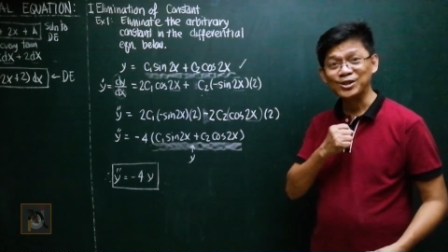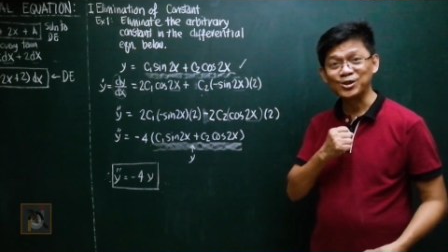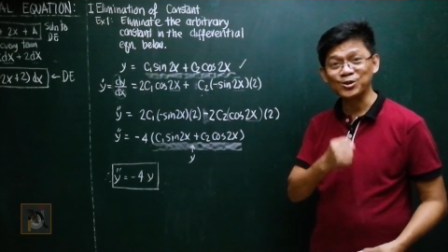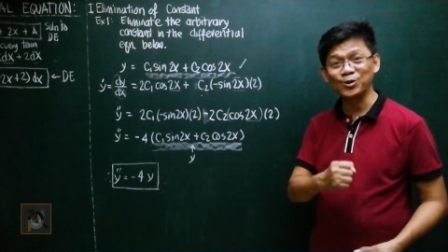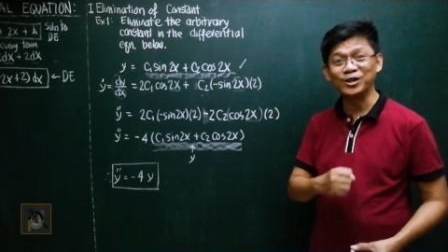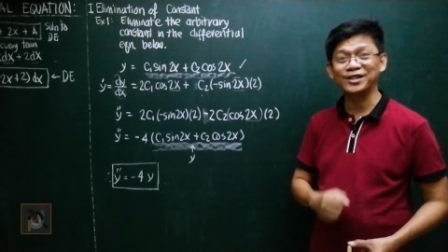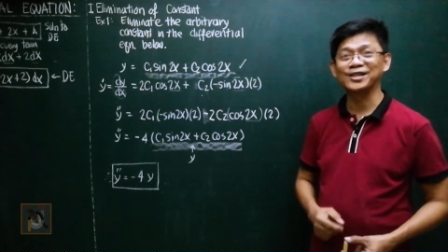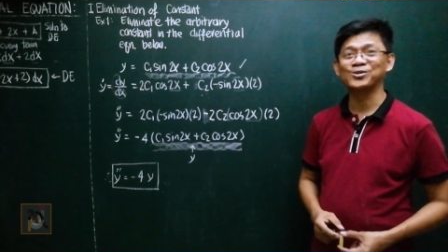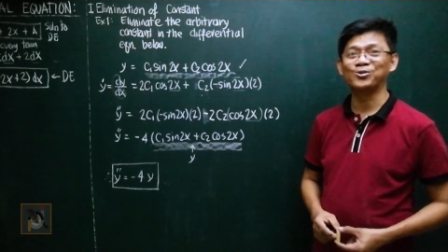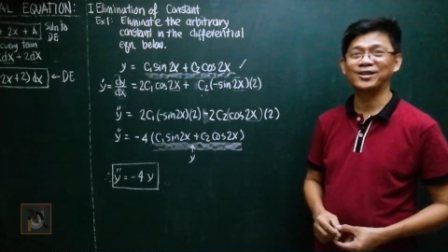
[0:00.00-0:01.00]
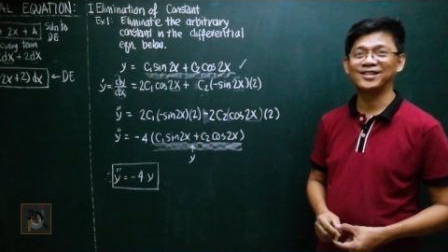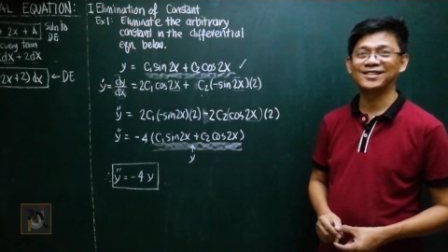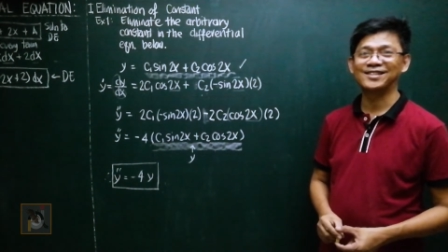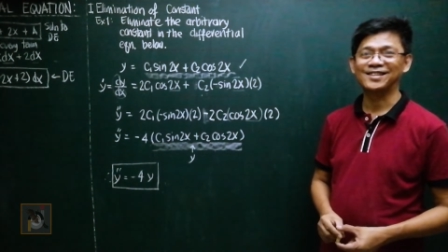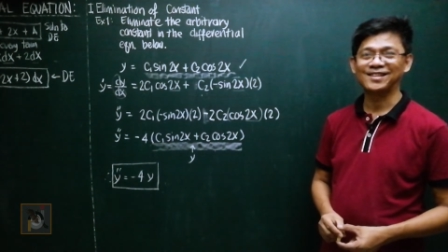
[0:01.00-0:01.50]
sulit na
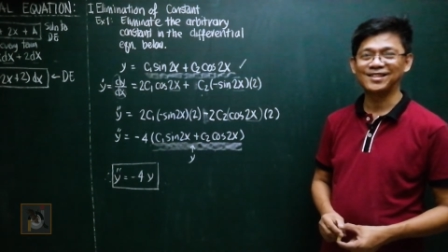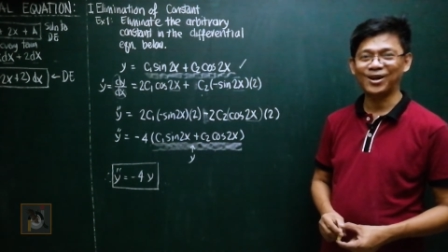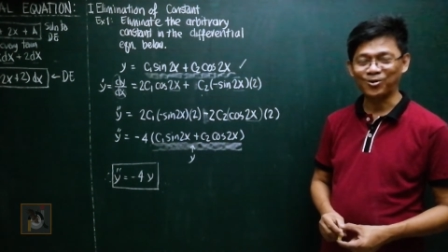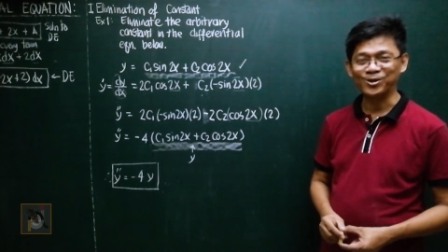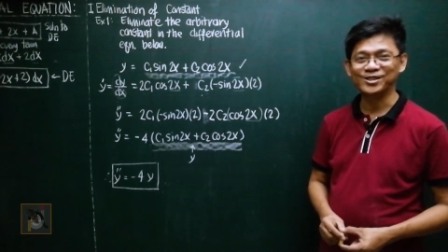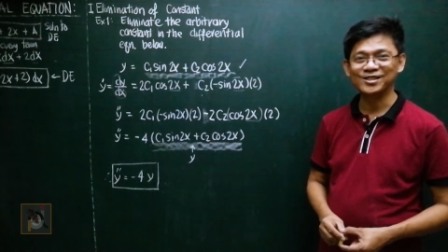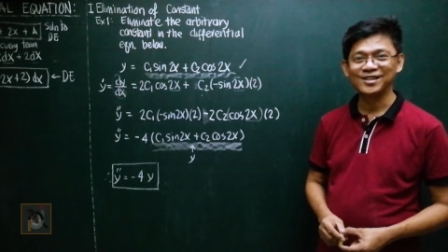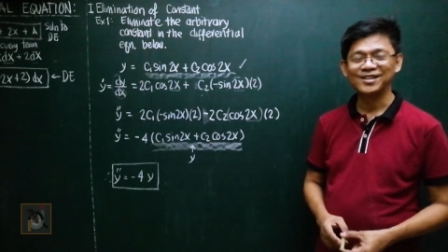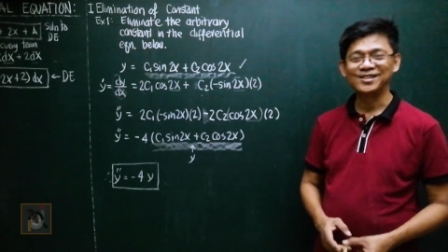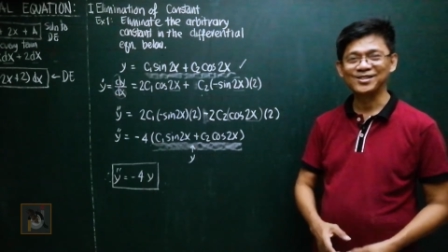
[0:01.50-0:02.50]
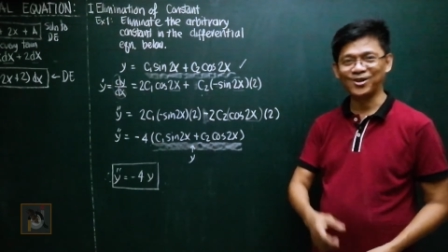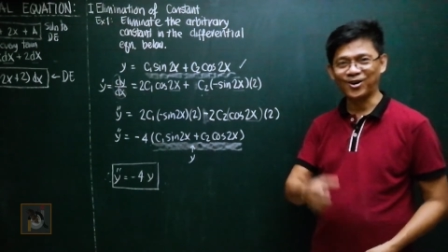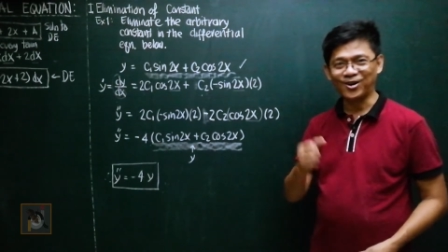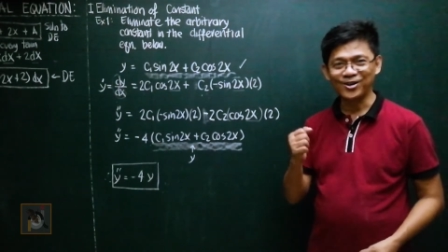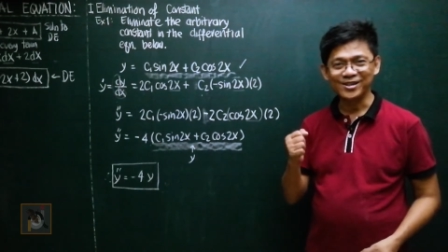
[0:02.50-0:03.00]
sulit na course. So